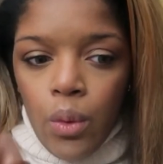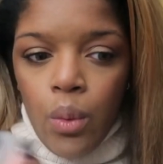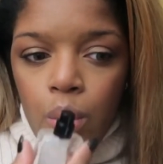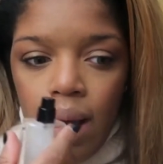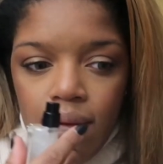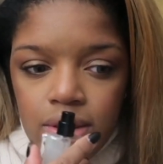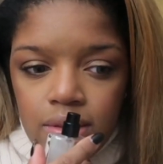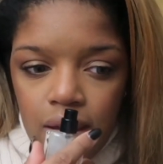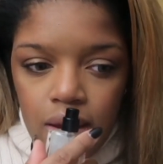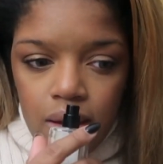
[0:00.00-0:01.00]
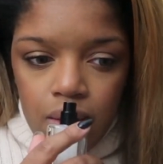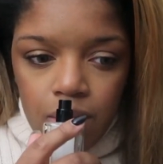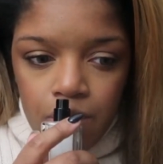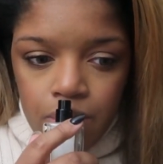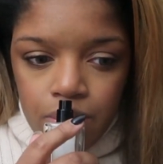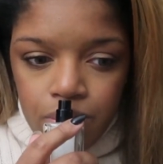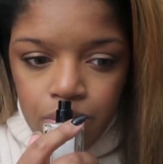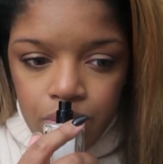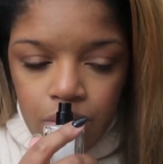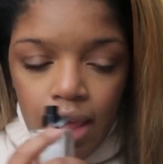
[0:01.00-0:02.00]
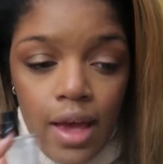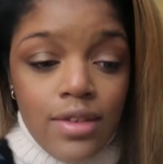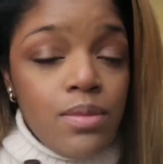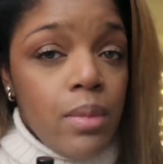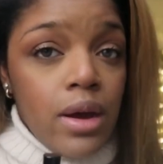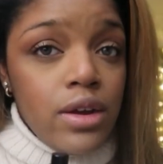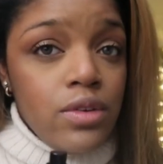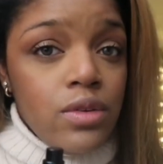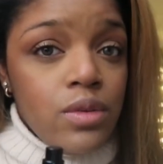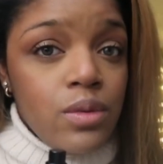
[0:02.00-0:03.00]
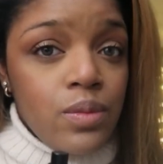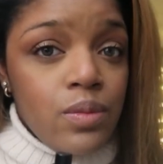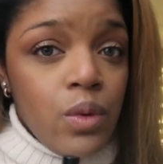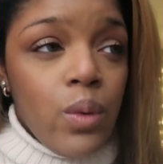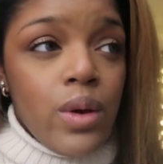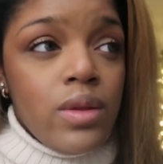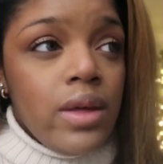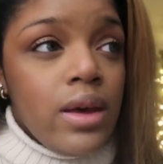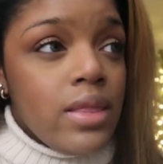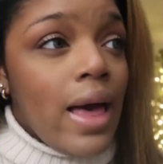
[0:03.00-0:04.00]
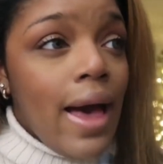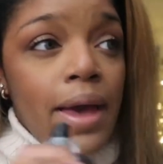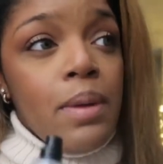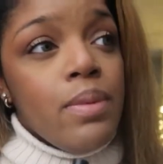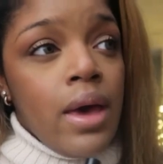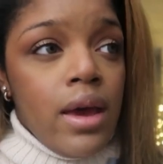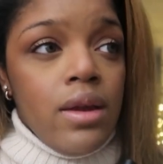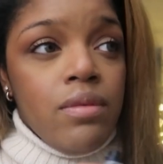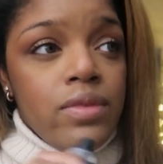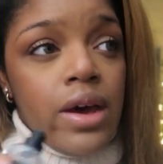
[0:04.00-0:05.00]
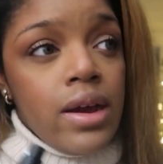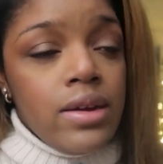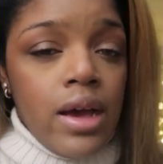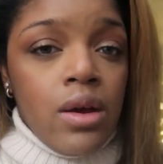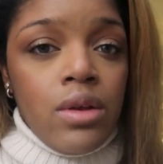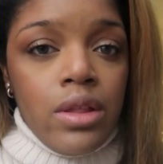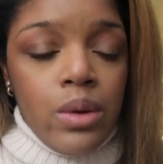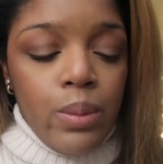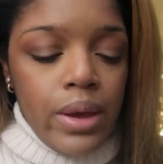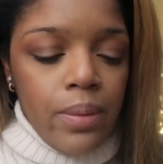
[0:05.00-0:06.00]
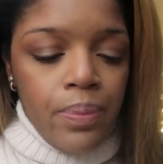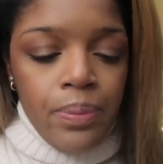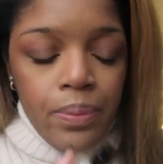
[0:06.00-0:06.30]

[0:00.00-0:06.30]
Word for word: gravitating as much, or like the hype kind of died down a little bit,